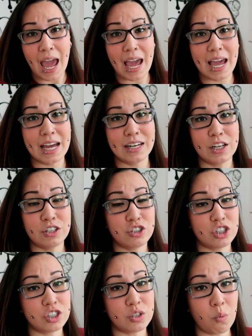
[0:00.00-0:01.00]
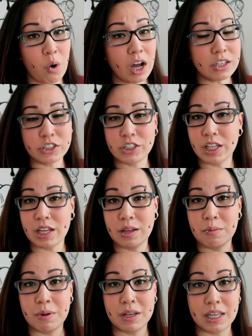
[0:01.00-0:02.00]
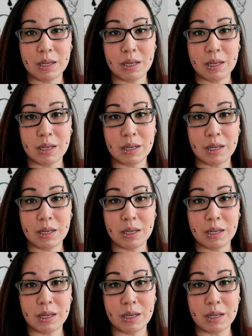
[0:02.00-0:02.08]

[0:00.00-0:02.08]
And just wash them,